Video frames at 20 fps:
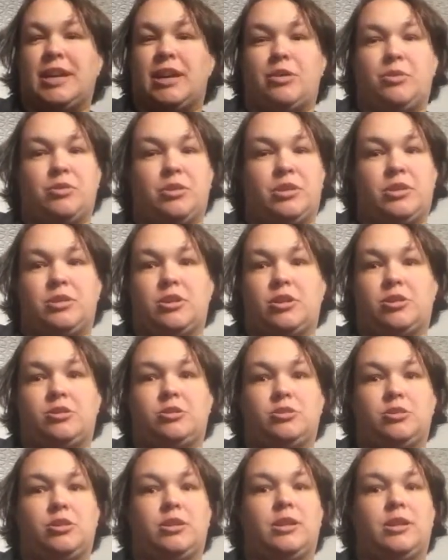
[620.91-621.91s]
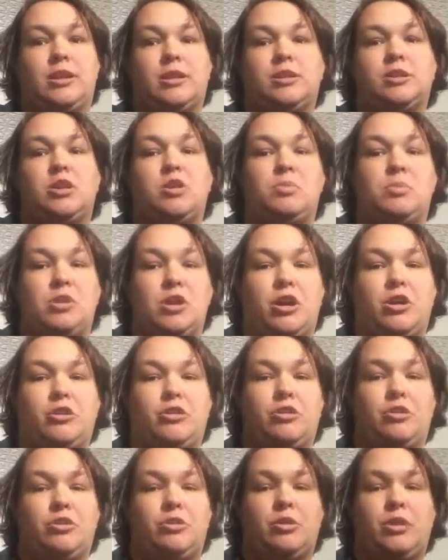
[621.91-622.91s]
I don't think the doctors are going to let us go beyond
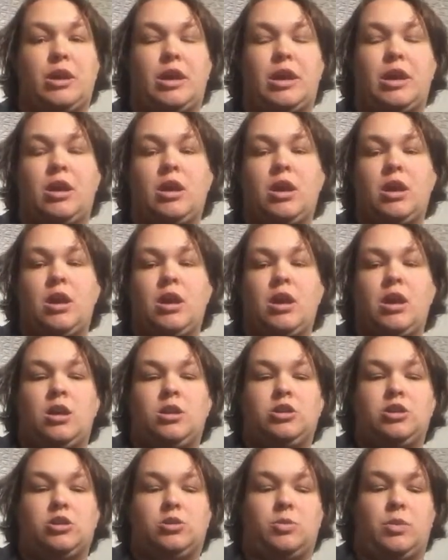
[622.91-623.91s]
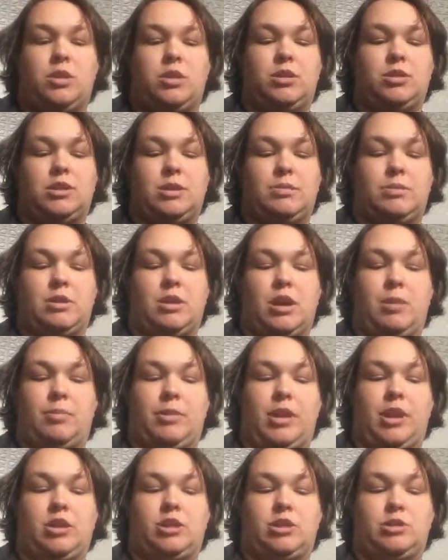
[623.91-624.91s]
her due date, just with some of the
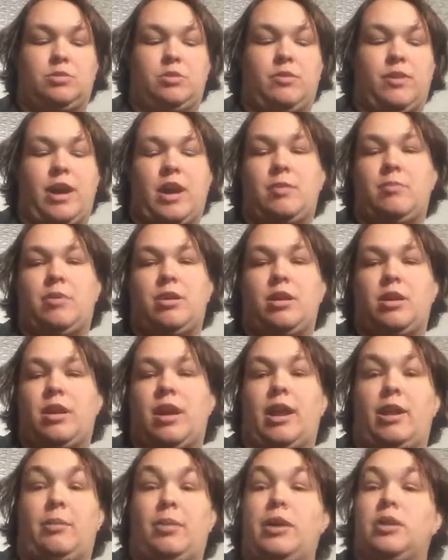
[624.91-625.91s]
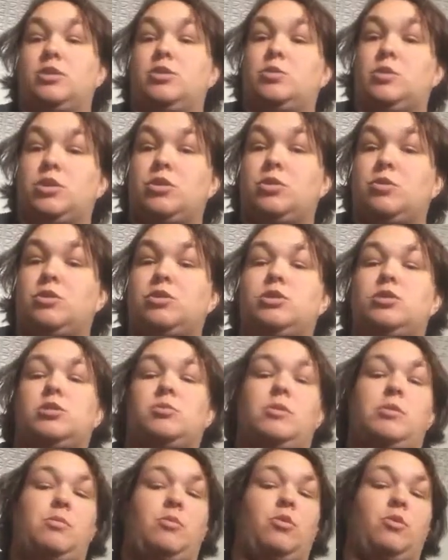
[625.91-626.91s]
complications we've had. But anyway, so we don't know when she's
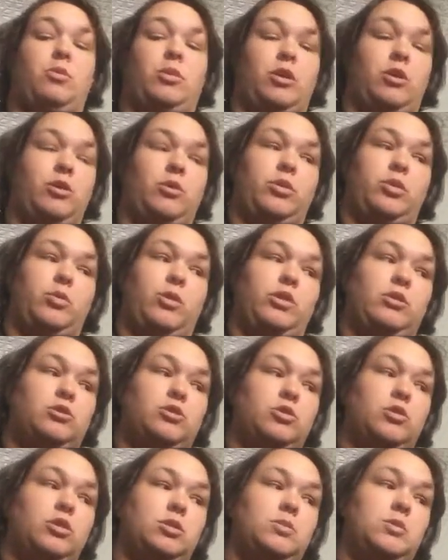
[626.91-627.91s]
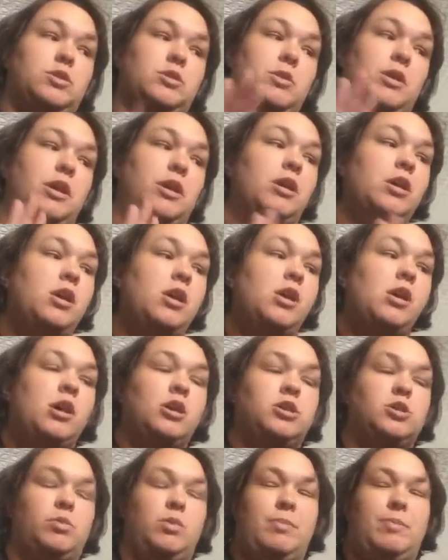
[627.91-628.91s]
going to be born. We don't know what the weather's going to be doing.
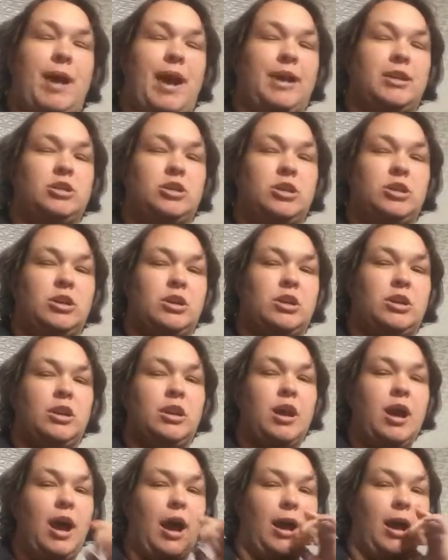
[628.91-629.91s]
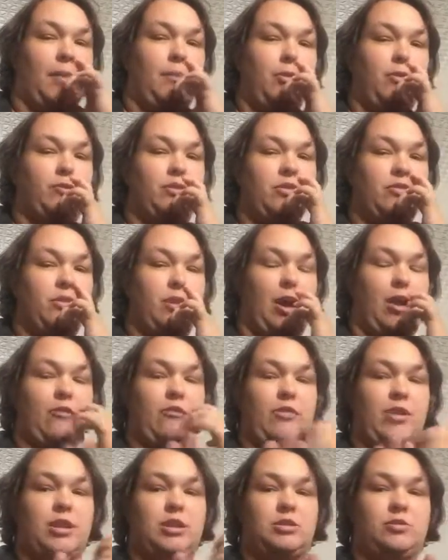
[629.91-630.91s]
So we packed her a couple of different
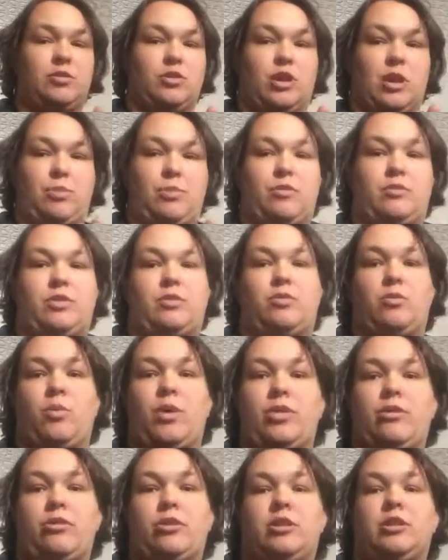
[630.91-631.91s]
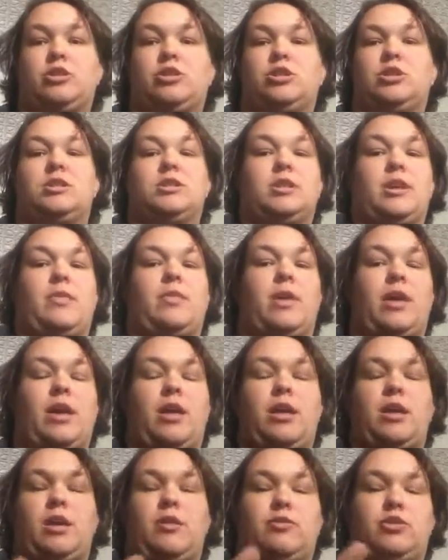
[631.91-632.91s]
outfits for a couple of different weather conditions, and
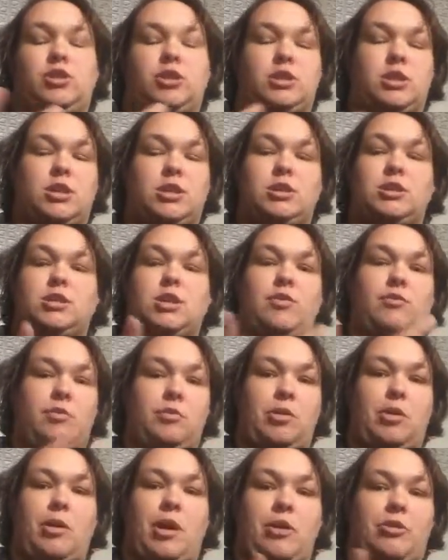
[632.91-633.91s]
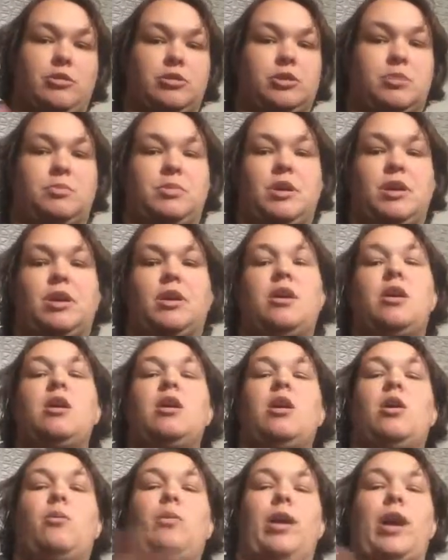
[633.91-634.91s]
then if she does have a blowout or something,
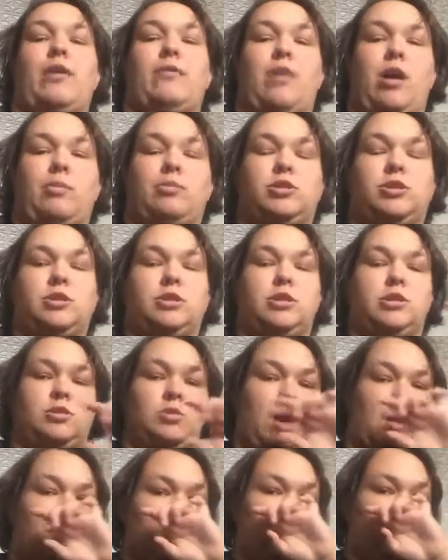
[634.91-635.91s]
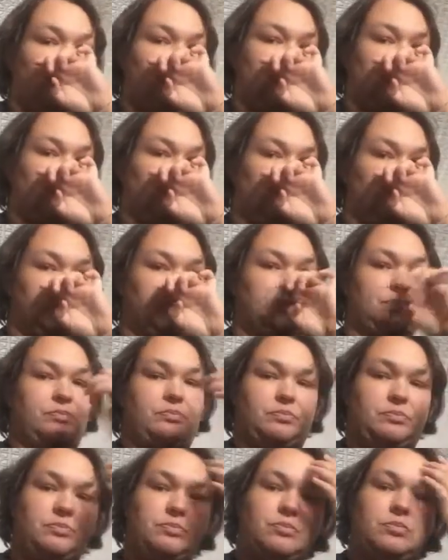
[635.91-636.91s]
we have options to swap her into.
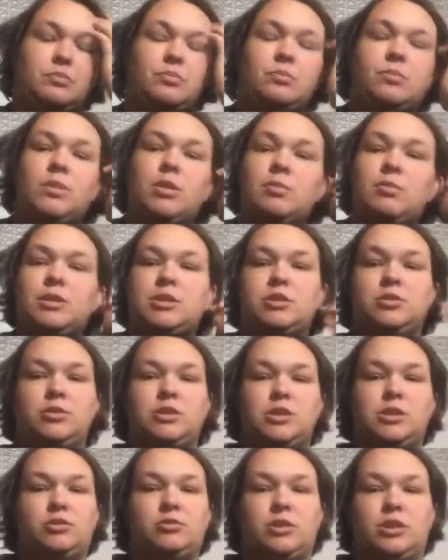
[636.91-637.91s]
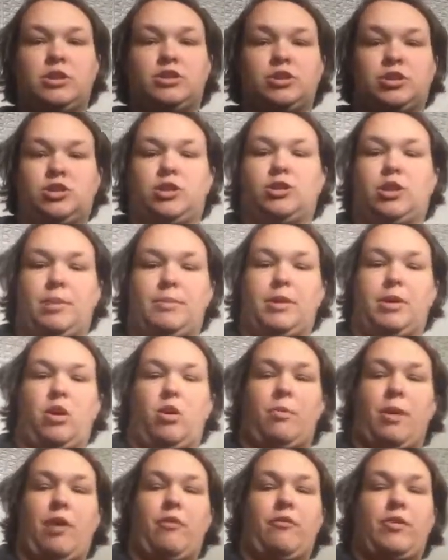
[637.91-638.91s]
But so these are really just her coming
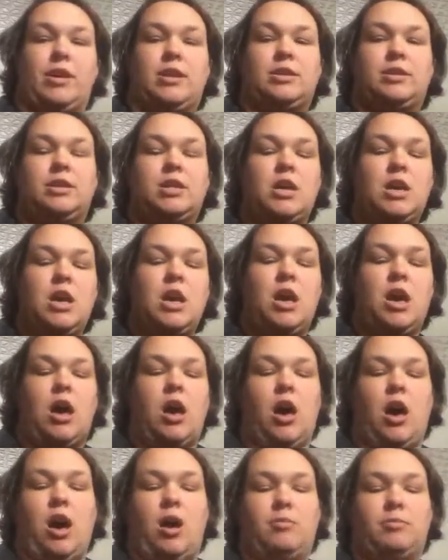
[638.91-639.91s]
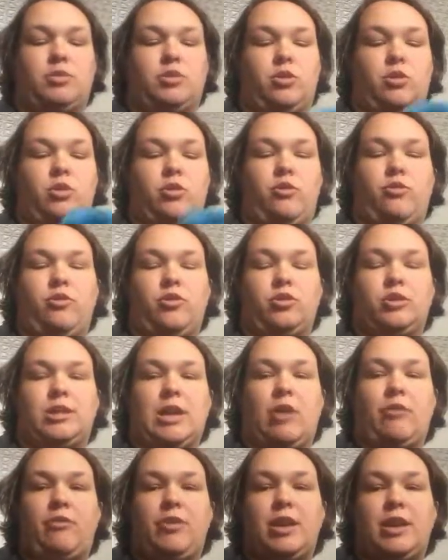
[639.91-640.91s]
home outfits. So her first
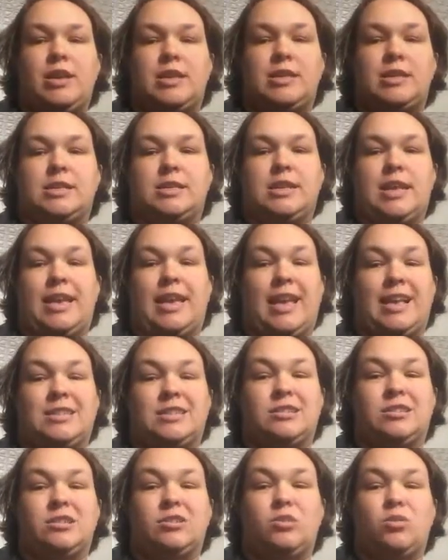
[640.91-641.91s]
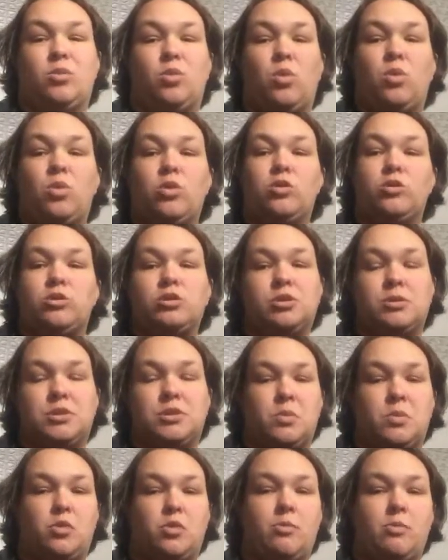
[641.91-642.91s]
outfit is in case it's a little cooler, so it's
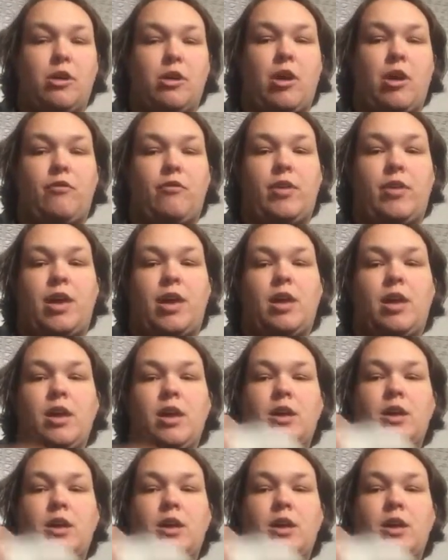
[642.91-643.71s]
a warmer outfit.